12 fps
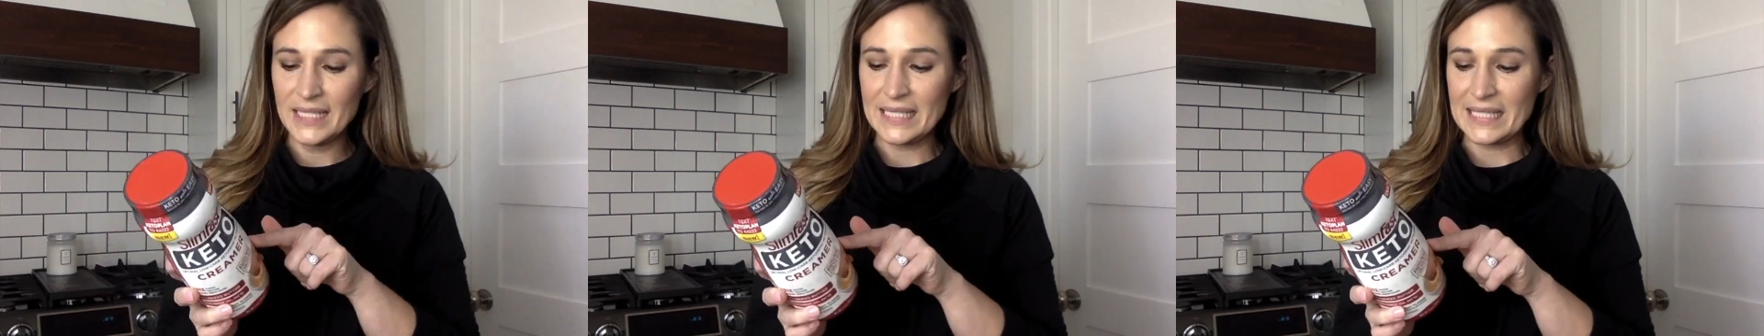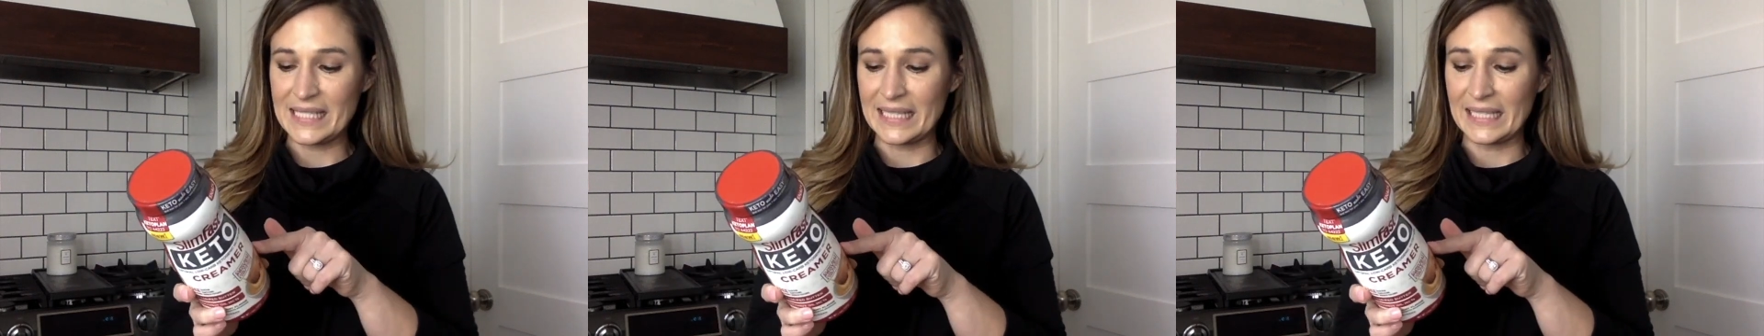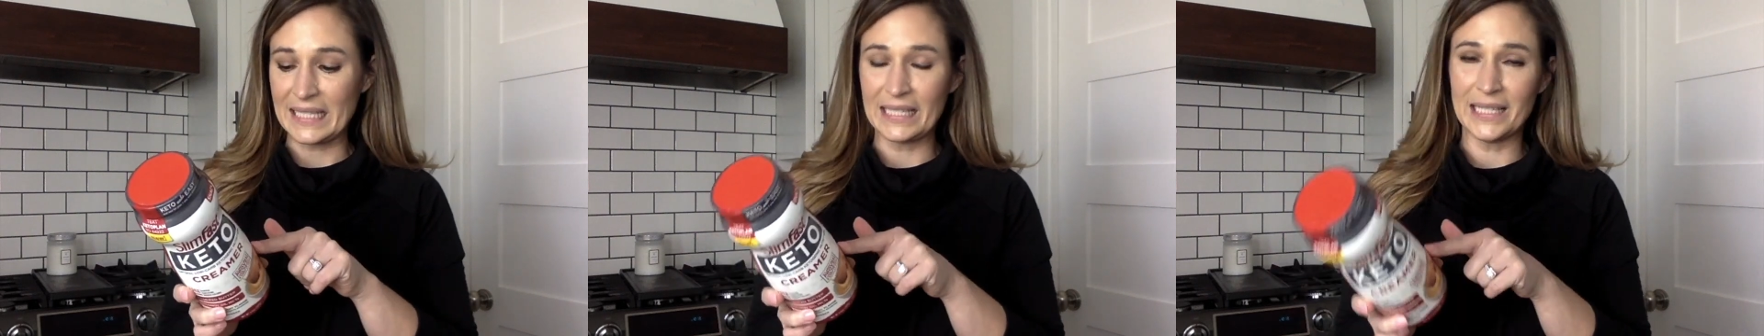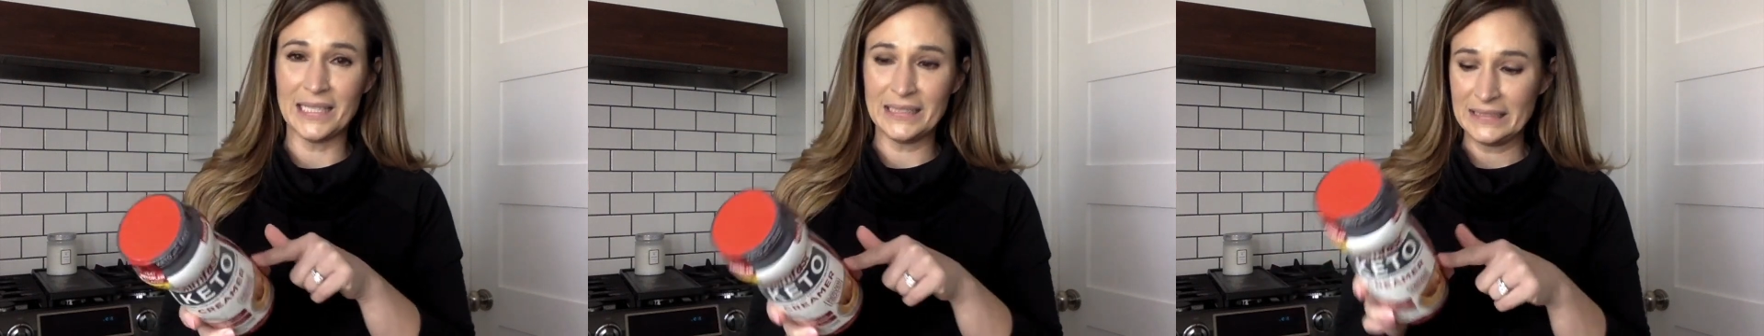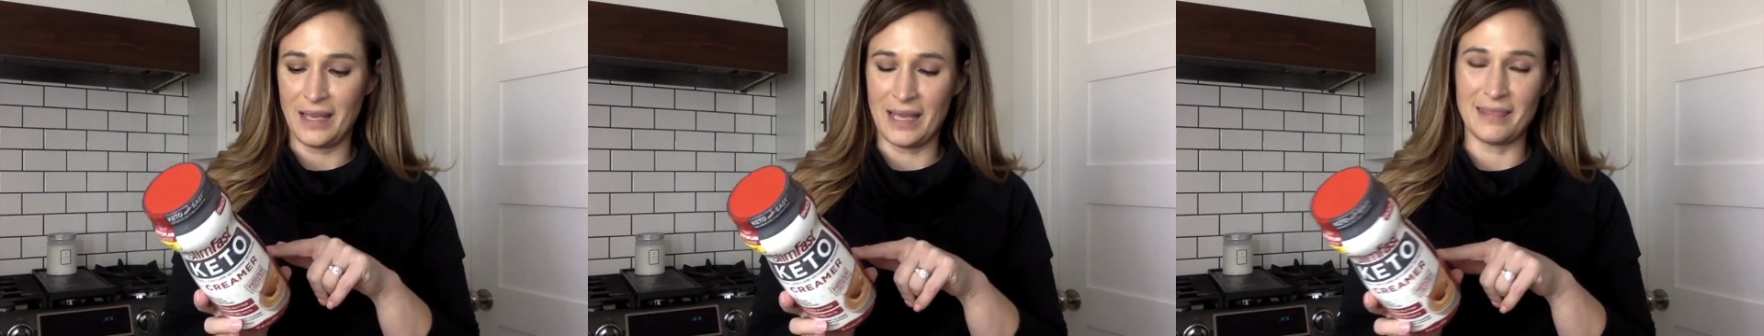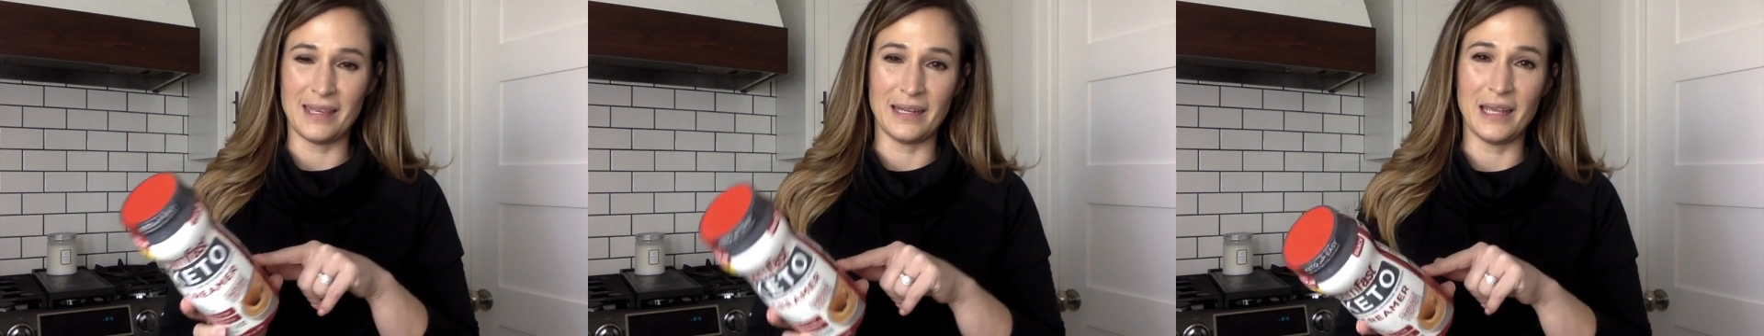silica,
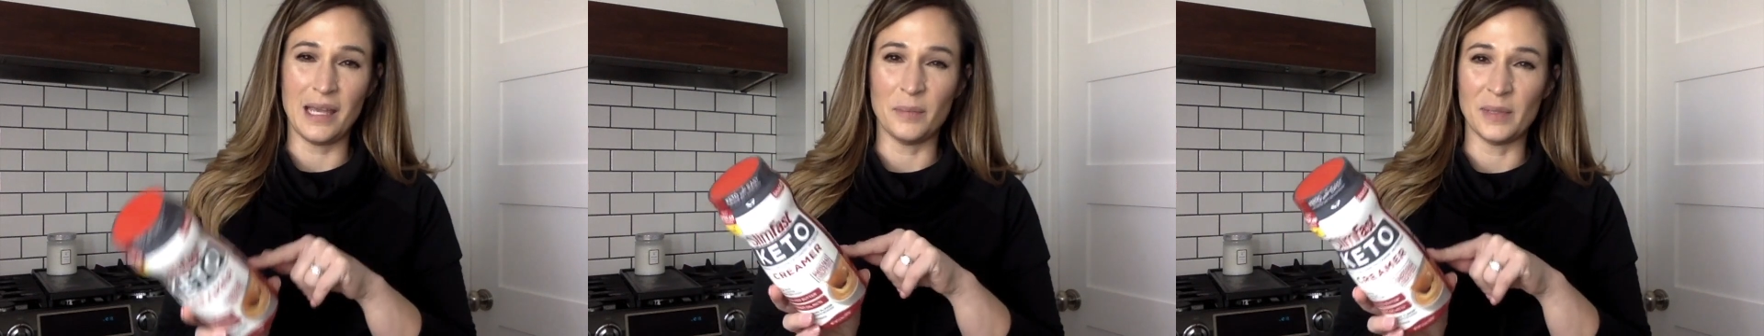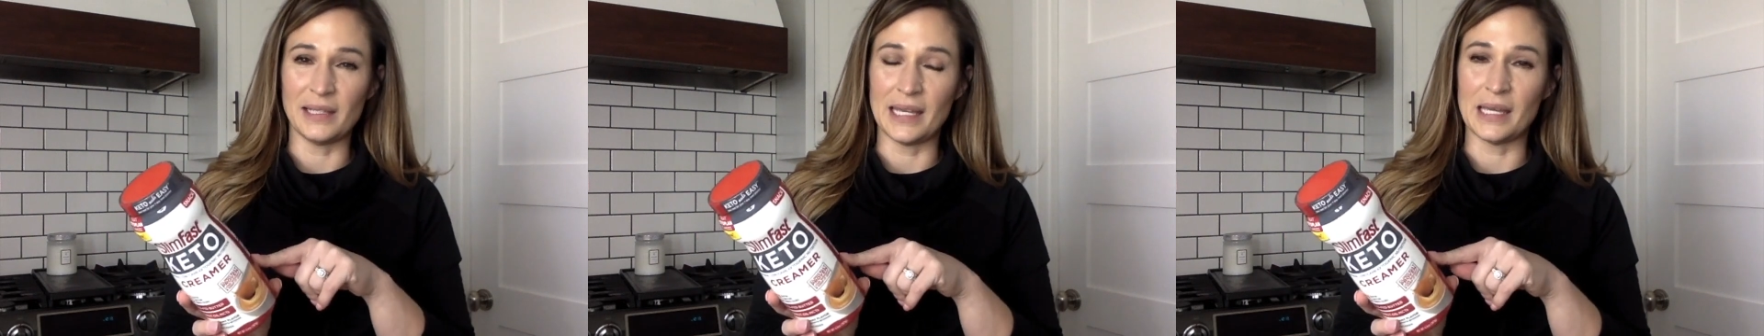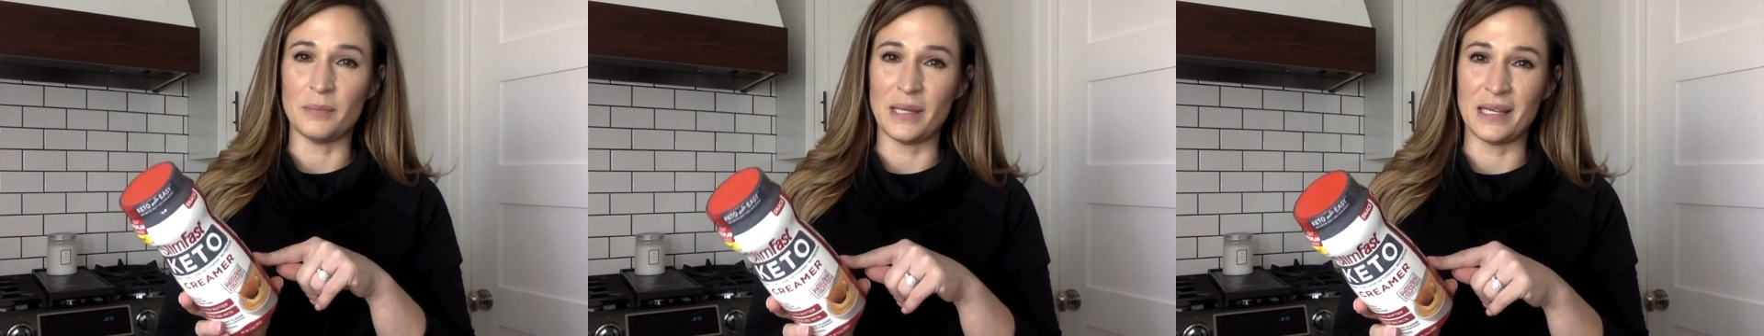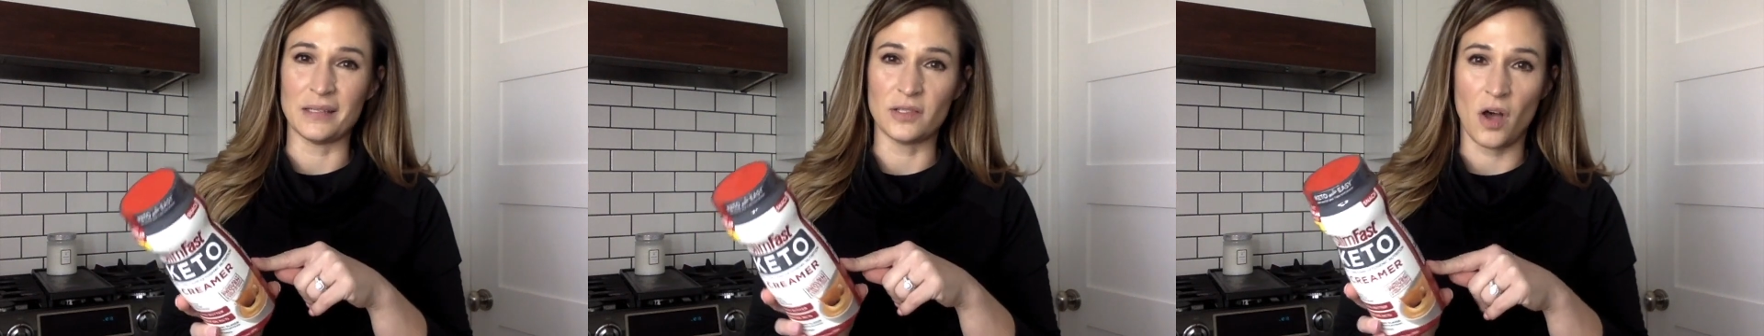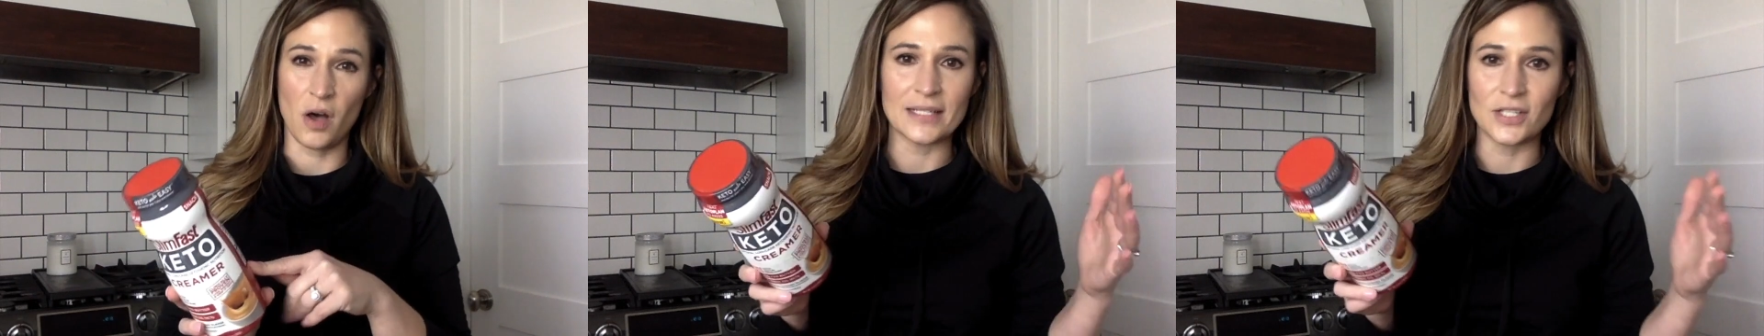and then Himalayan pink salt.